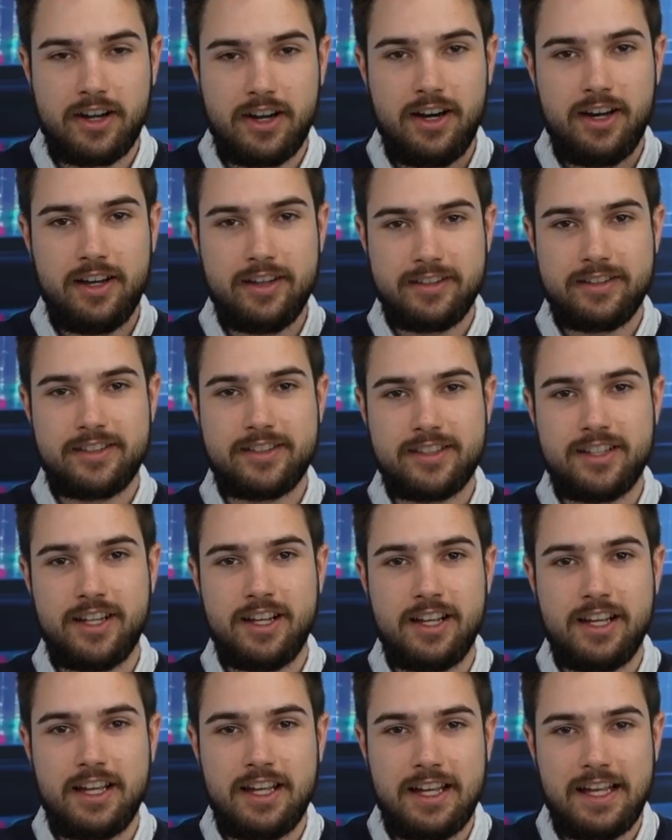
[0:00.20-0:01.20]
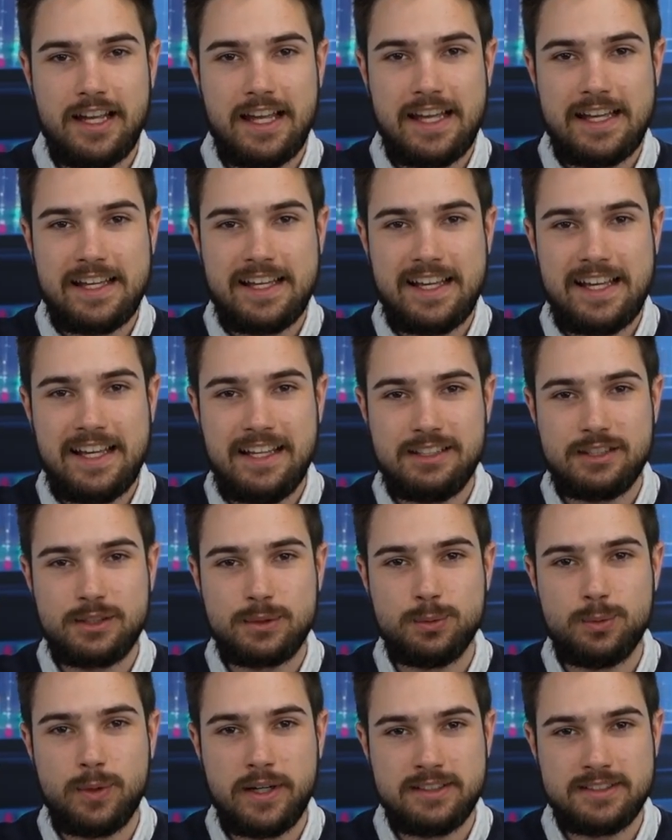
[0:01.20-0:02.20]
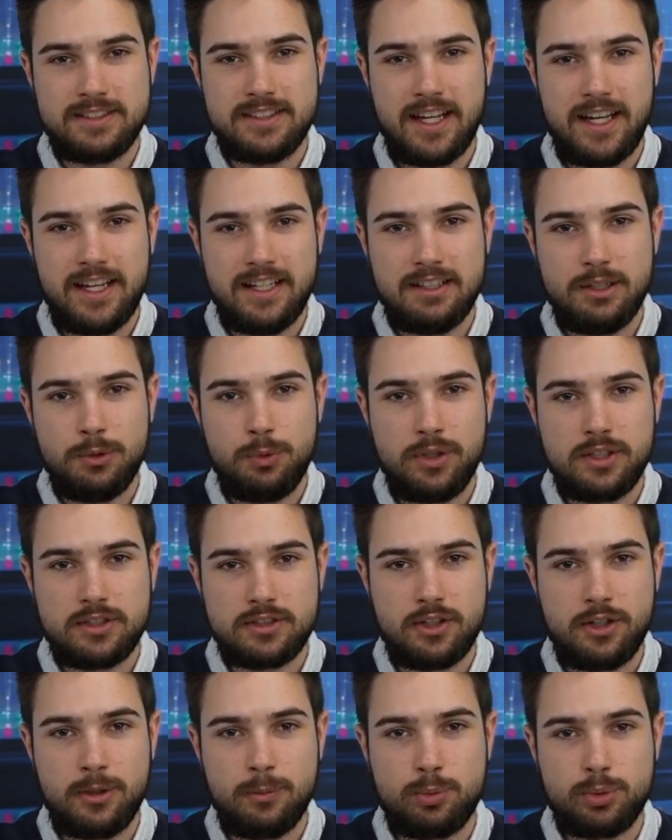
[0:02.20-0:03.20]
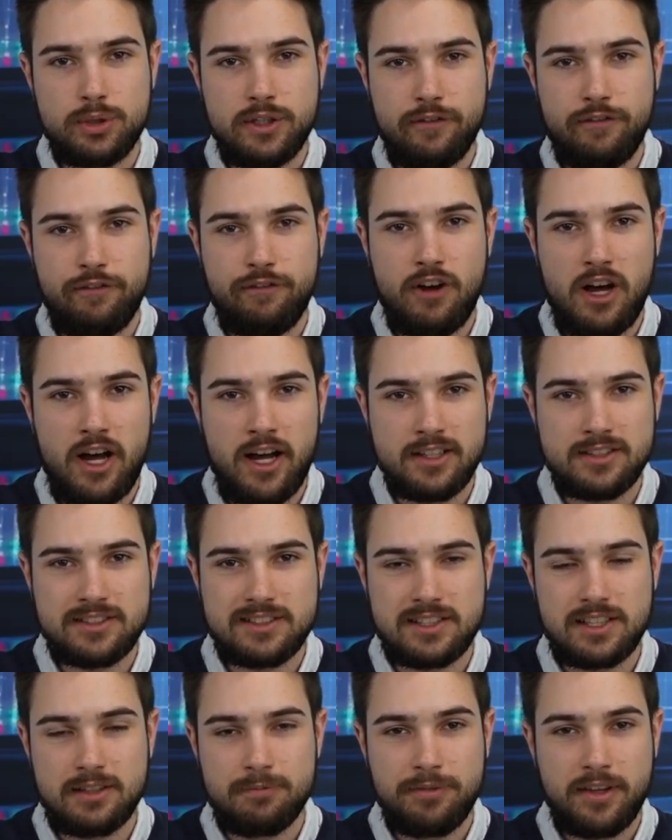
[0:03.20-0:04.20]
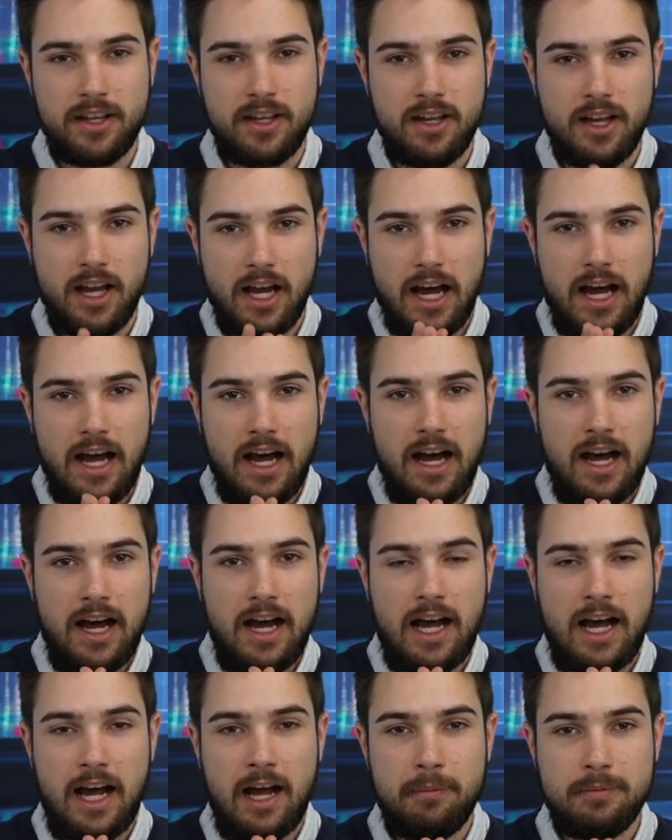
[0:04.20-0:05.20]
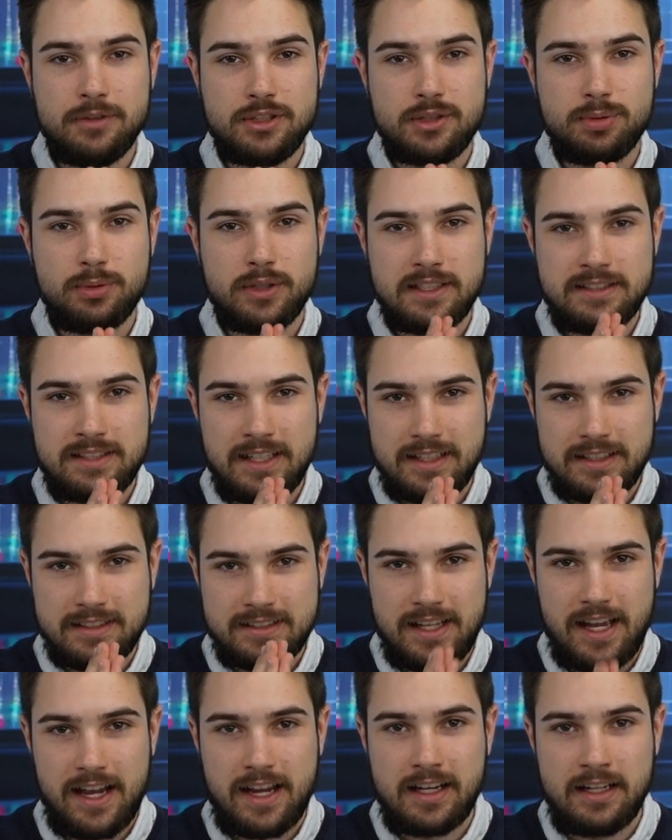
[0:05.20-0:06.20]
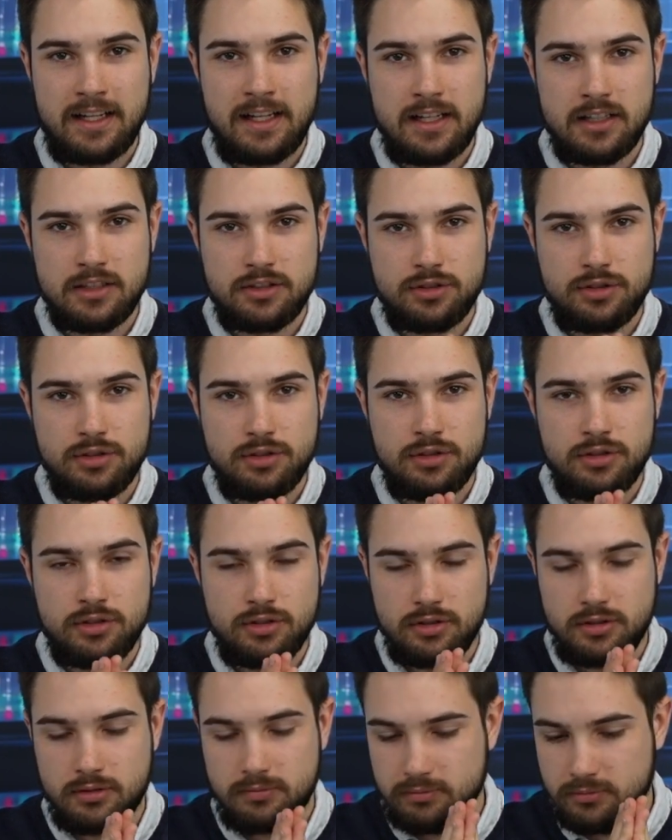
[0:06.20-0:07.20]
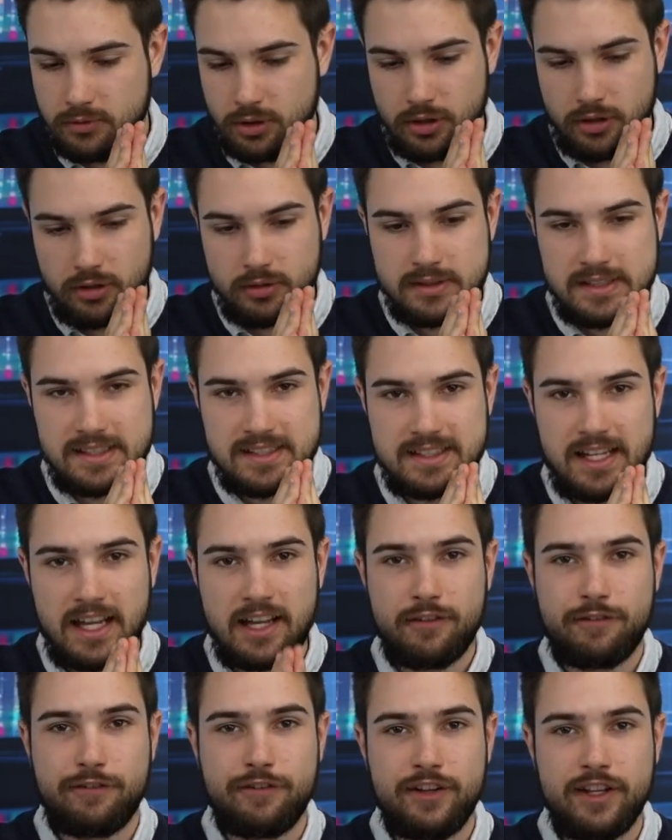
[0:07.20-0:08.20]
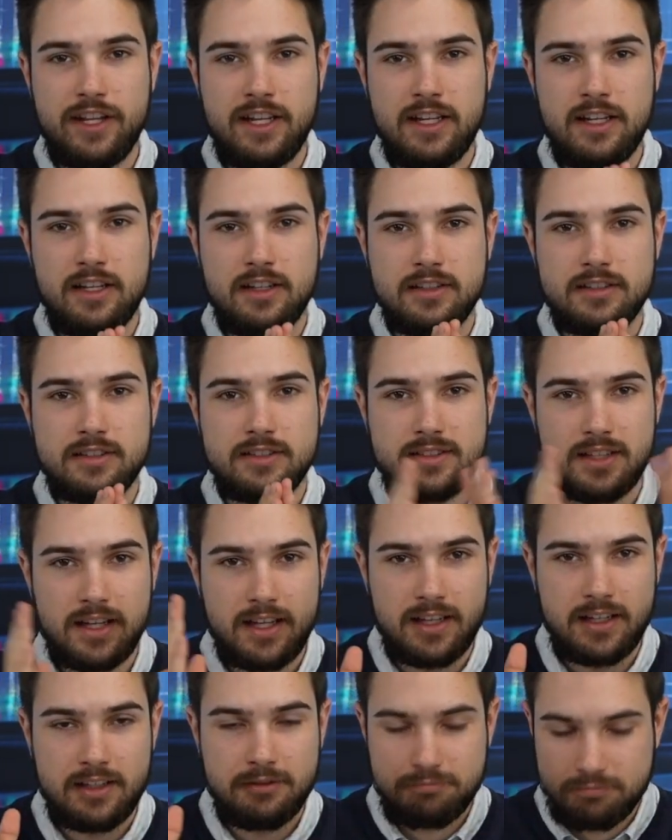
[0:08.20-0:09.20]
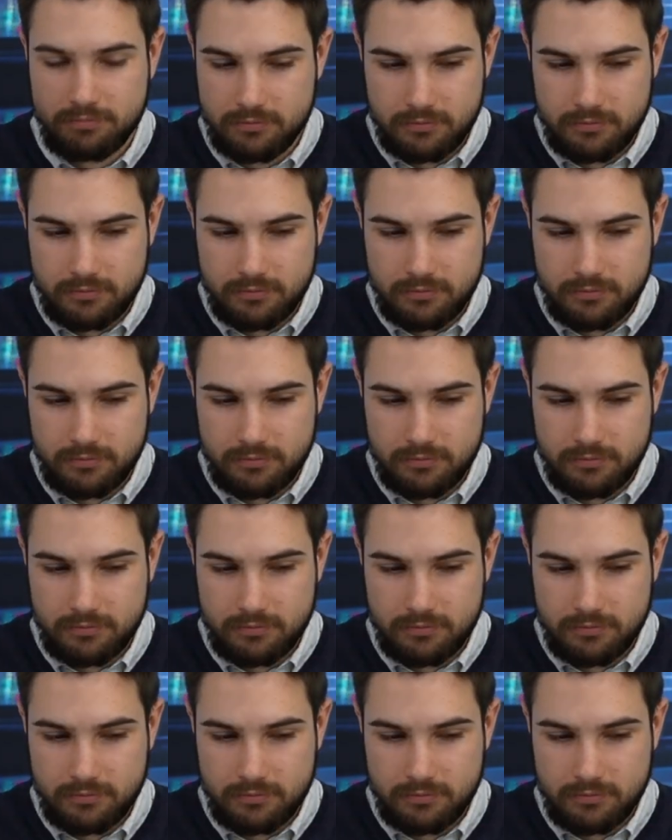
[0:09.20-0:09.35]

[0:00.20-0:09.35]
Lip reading: guys, it's Wednesday, the week's going pretty fast. I just want to take a second here to, thankfully say